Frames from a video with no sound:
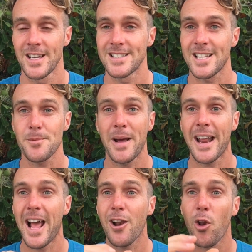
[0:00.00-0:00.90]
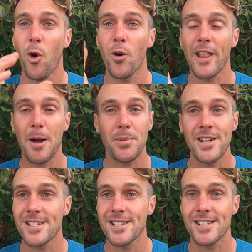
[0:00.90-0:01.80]
Doesn't matter how long that
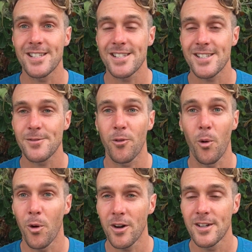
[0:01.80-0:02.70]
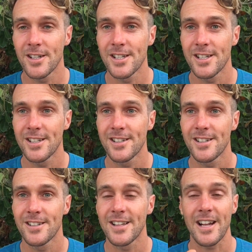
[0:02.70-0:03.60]
presence is for,
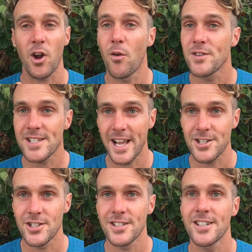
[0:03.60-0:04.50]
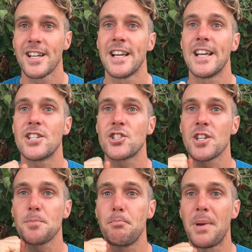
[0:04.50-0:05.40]
that conversation, it's
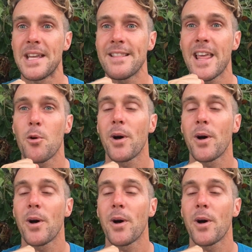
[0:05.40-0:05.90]
just being there